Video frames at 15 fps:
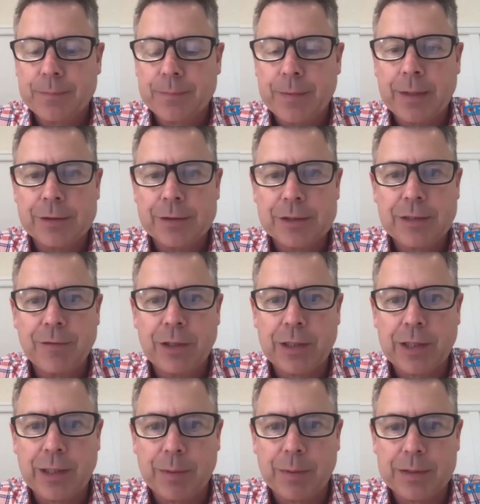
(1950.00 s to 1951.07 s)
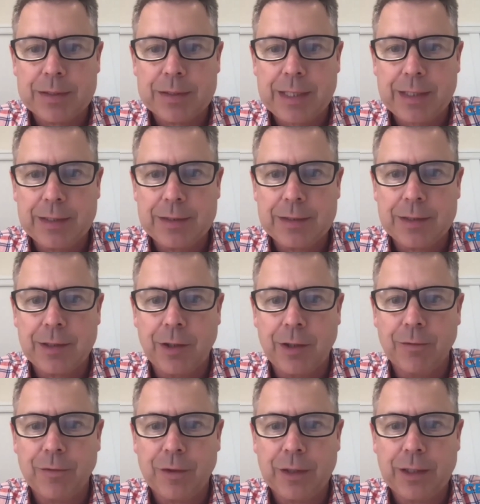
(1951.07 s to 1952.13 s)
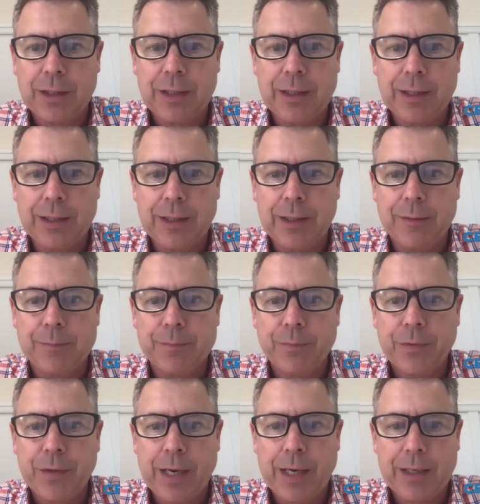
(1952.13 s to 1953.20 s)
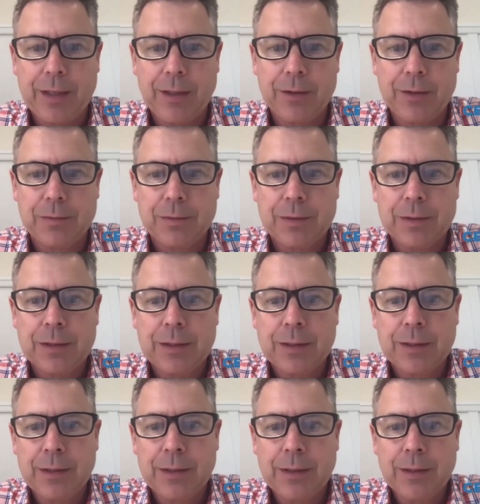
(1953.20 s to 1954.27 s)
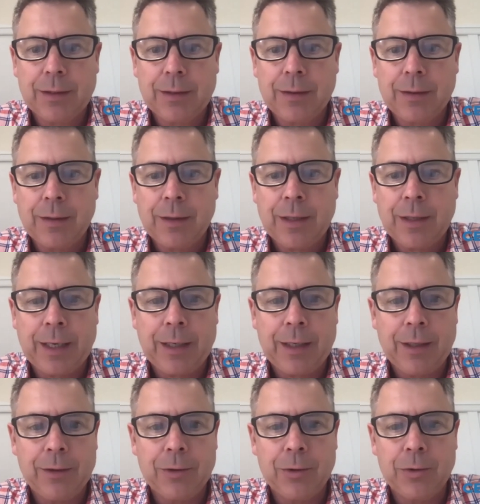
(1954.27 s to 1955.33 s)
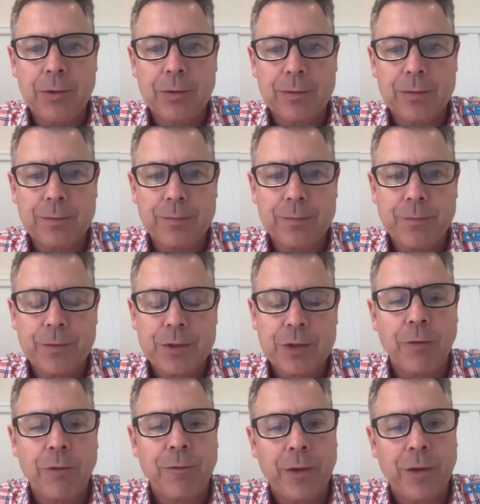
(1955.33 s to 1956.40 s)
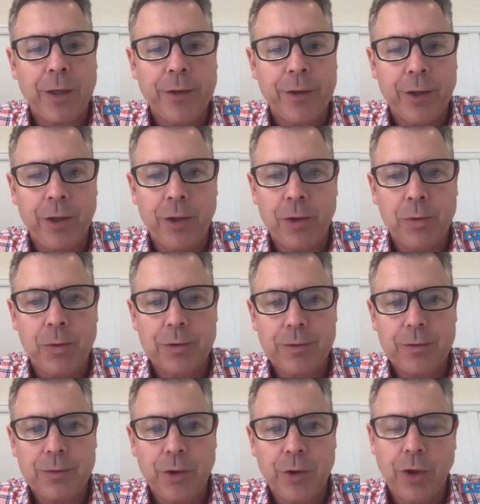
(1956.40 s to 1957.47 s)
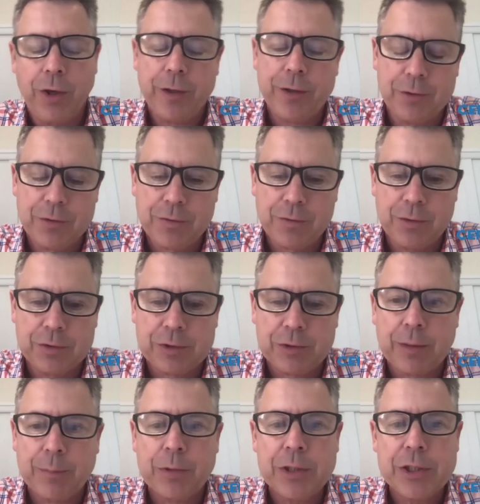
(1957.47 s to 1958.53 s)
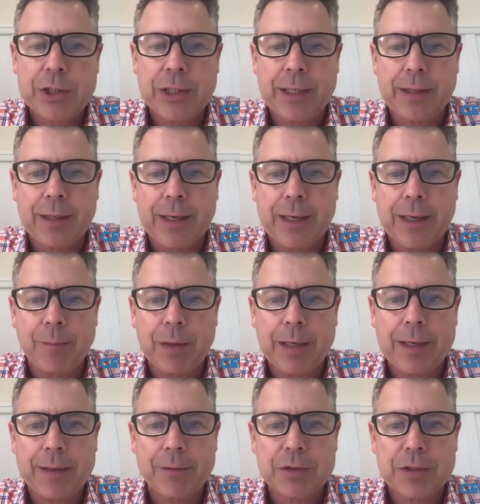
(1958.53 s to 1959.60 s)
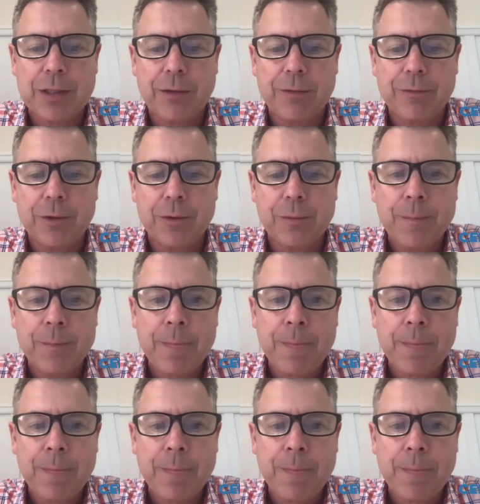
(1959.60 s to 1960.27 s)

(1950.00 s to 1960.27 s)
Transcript: I'll just give you a couple of seconds and hopefully, um, thank you. Thank you. So far, no, not useful. So I appreciate that. I'm glad it was helpful.